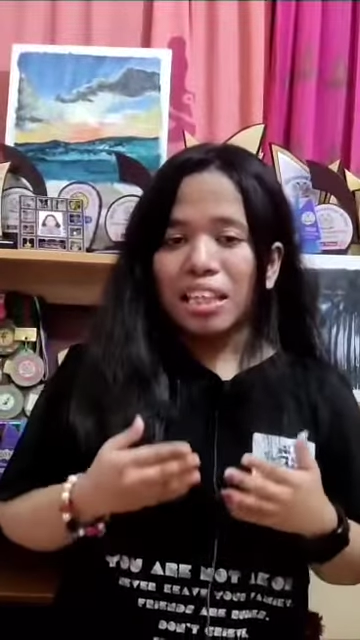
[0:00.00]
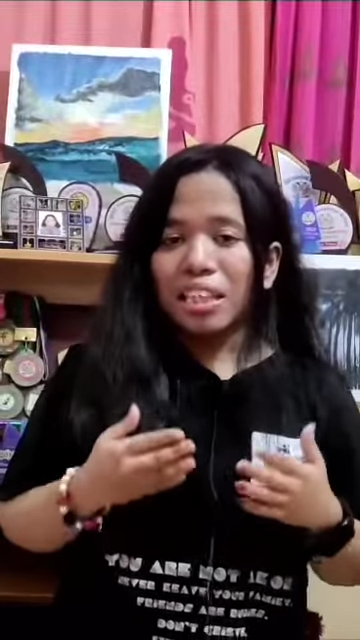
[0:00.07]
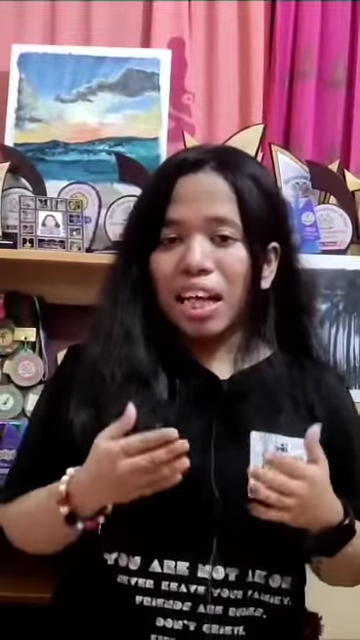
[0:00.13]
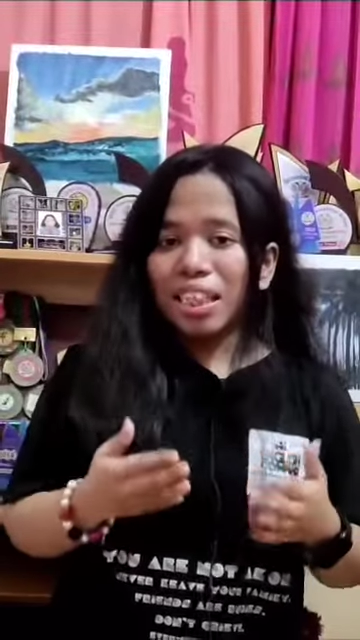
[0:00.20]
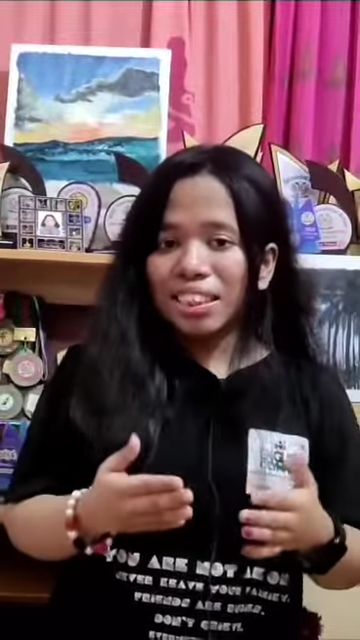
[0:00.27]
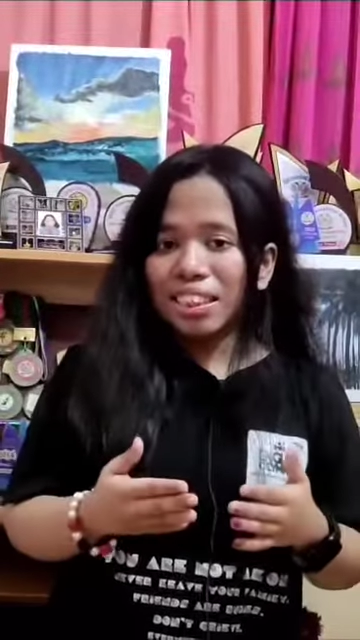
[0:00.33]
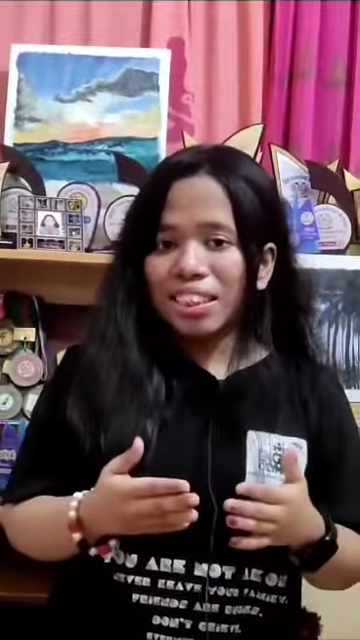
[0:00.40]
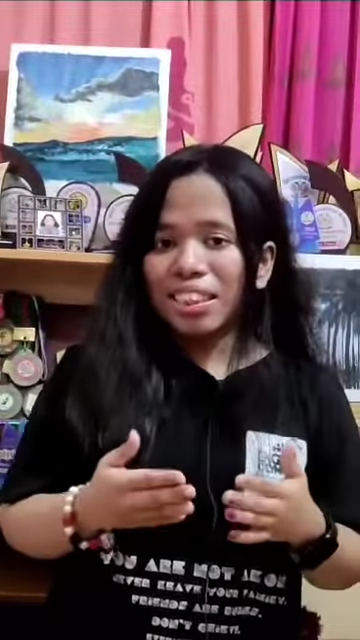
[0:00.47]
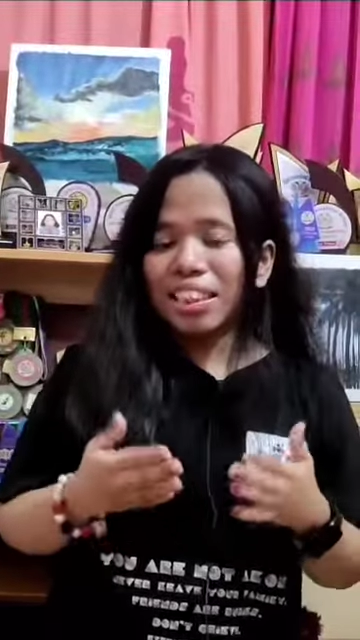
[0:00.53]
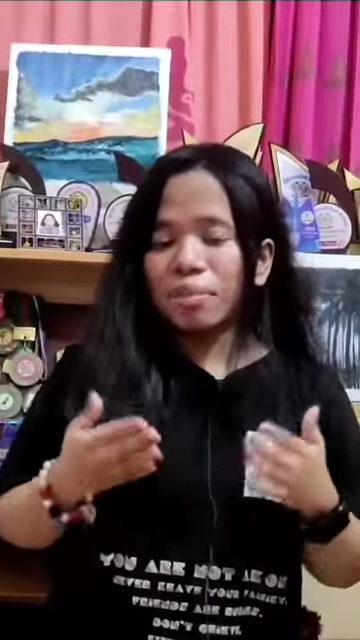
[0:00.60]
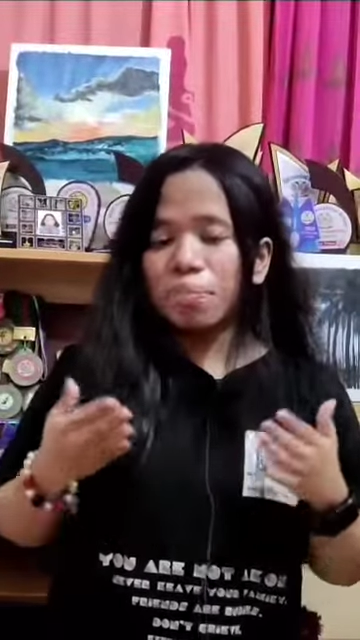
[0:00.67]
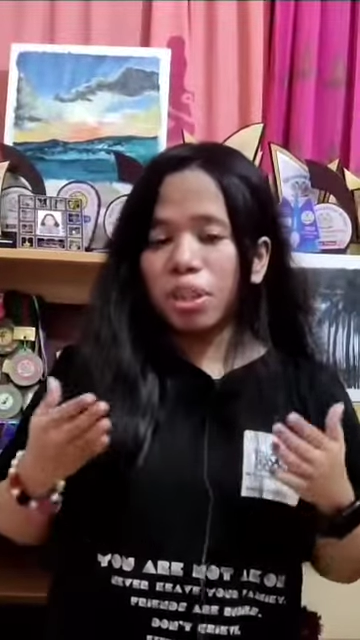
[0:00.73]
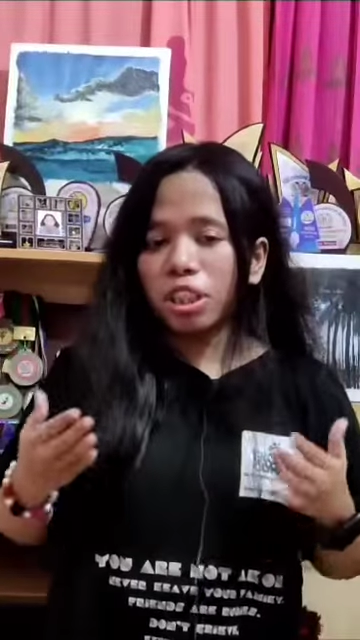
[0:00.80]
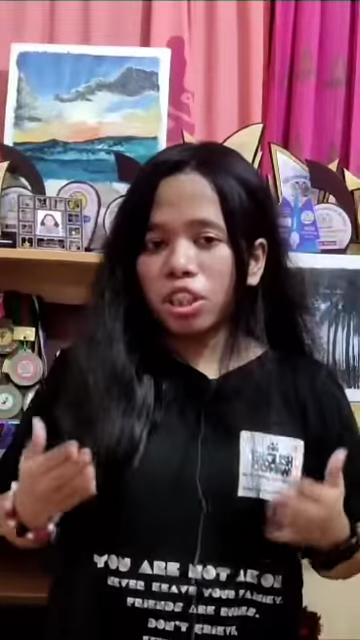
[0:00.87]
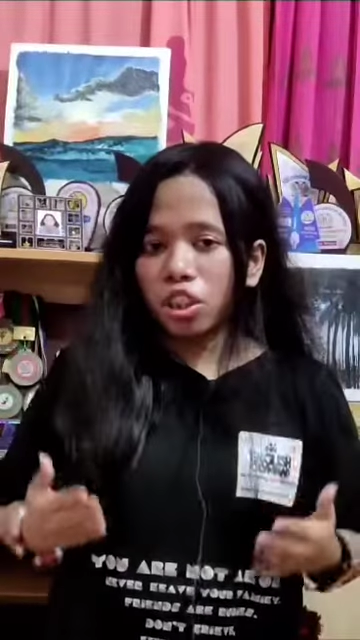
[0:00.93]

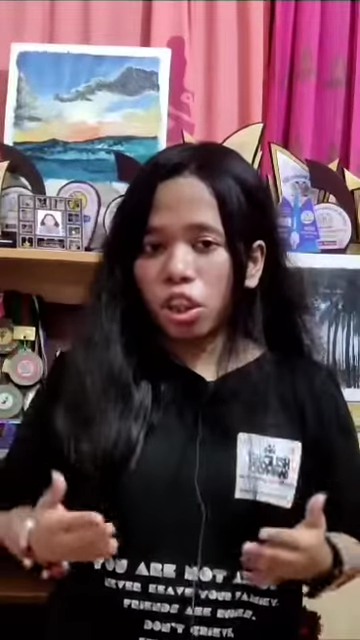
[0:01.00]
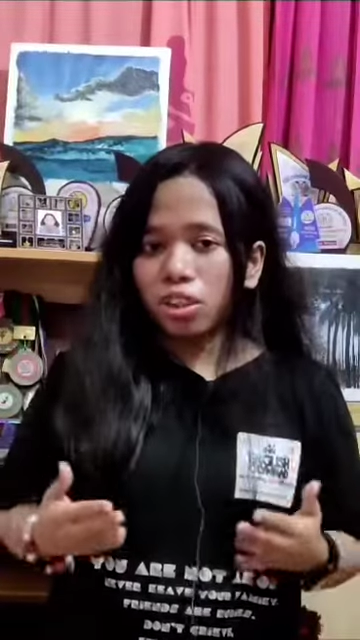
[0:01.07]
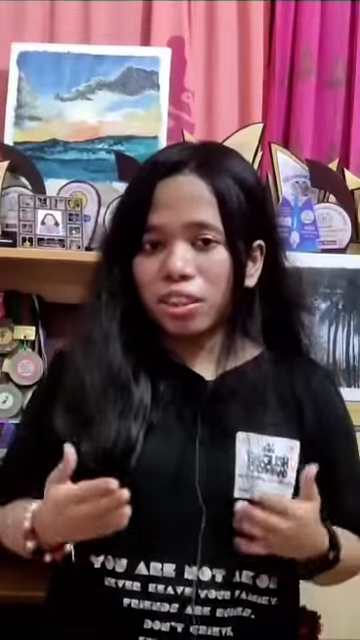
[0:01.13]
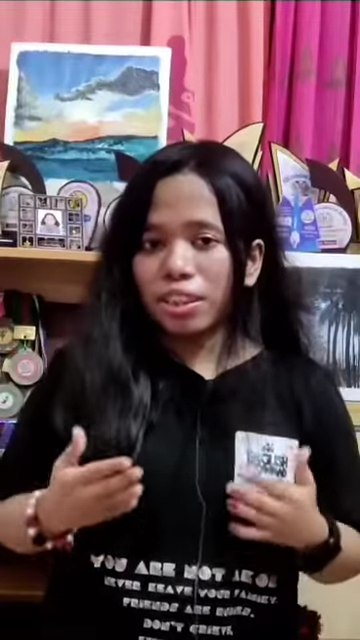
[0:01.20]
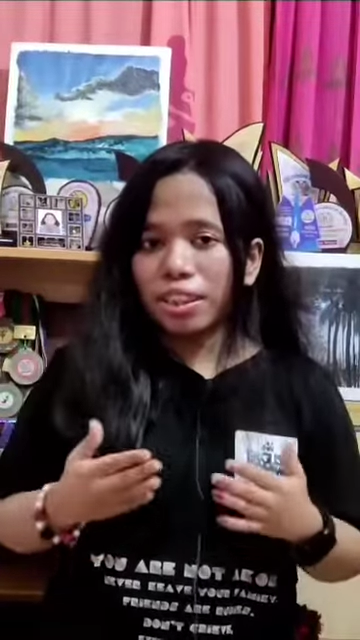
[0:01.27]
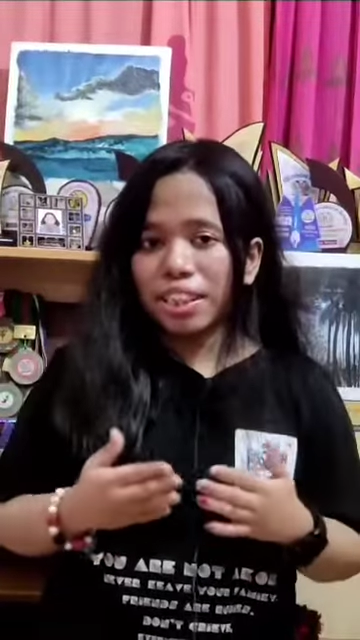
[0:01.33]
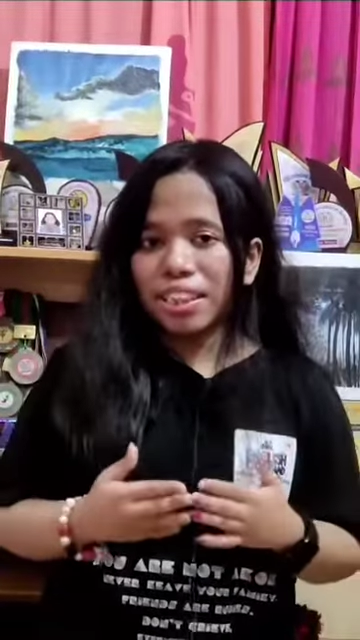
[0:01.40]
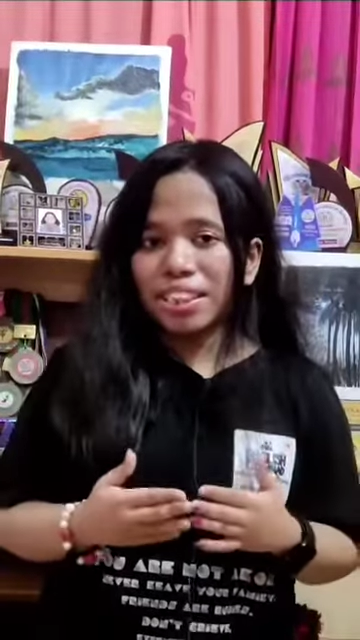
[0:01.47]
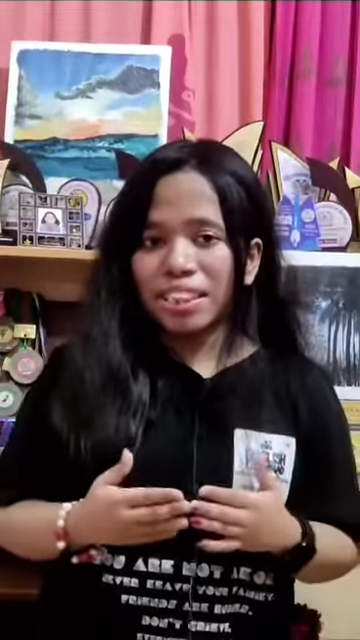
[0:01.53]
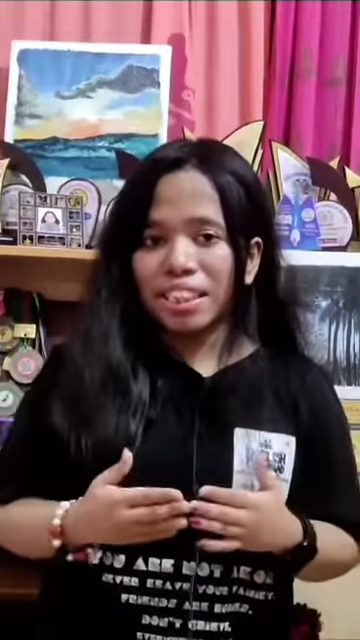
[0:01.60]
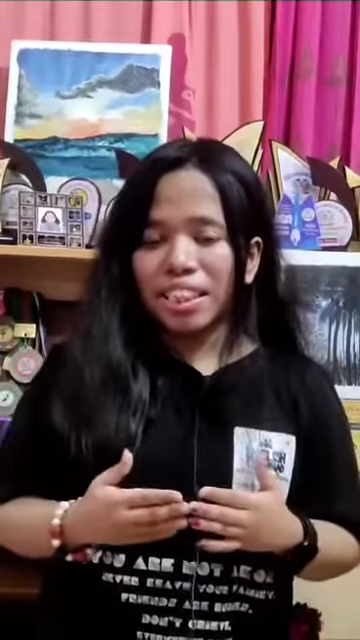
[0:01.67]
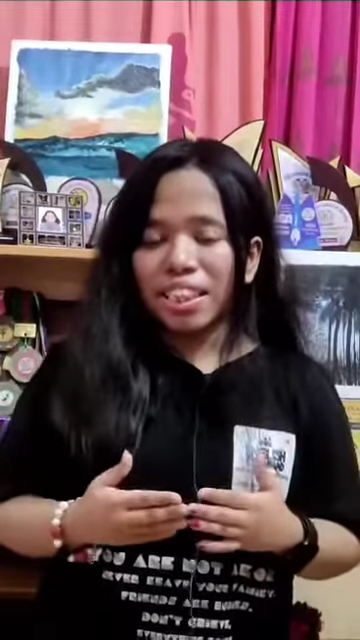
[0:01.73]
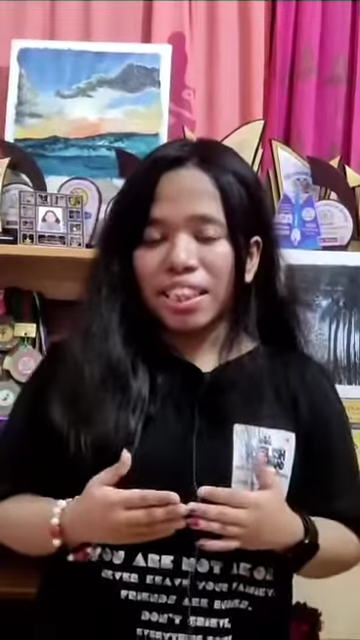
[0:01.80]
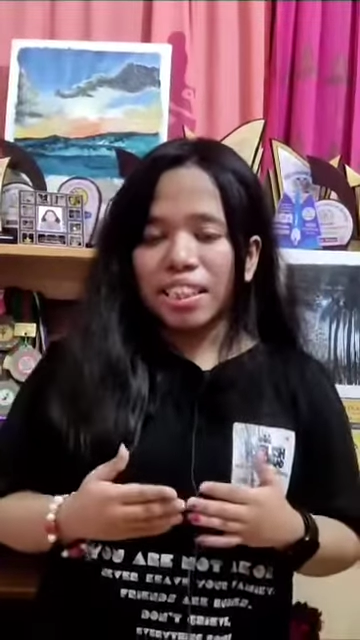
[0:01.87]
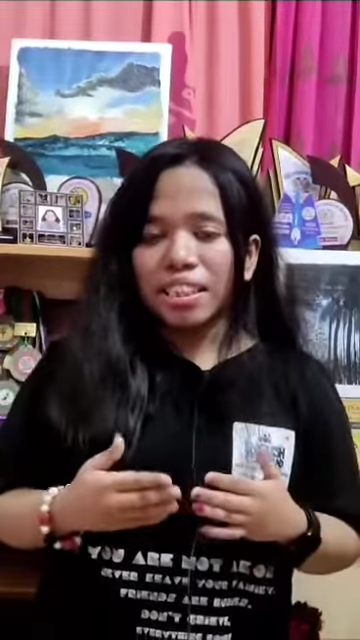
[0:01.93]
Lastly, but not
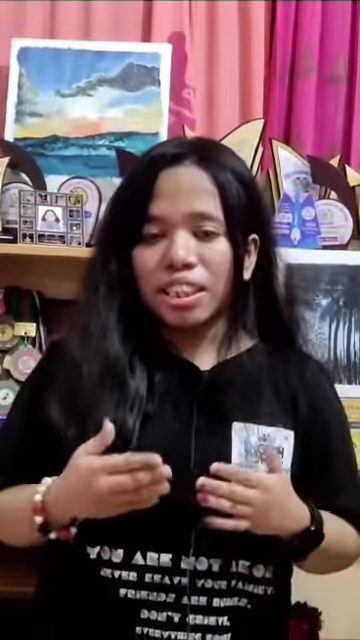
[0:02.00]
least,